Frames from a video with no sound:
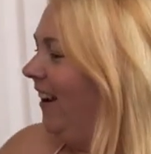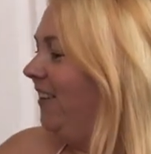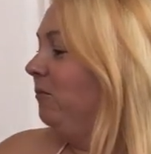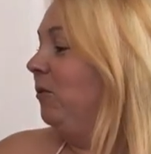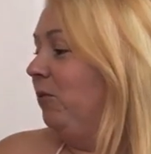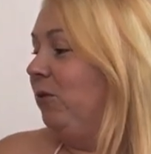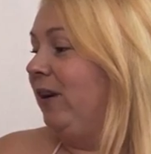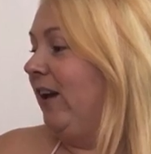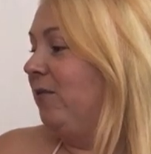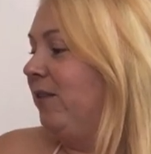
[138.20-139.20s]
And
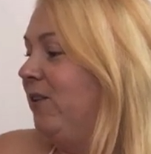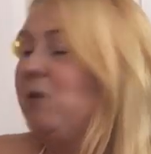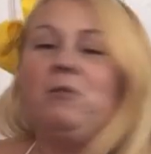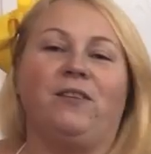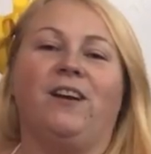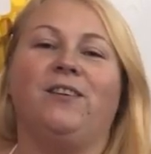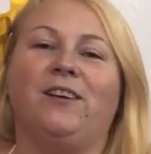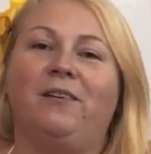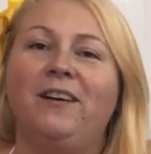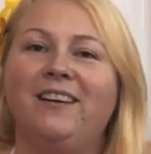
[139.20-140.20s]
we'll get on with the normal video,
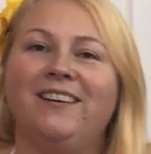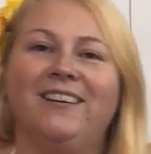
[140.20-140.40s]
shall we?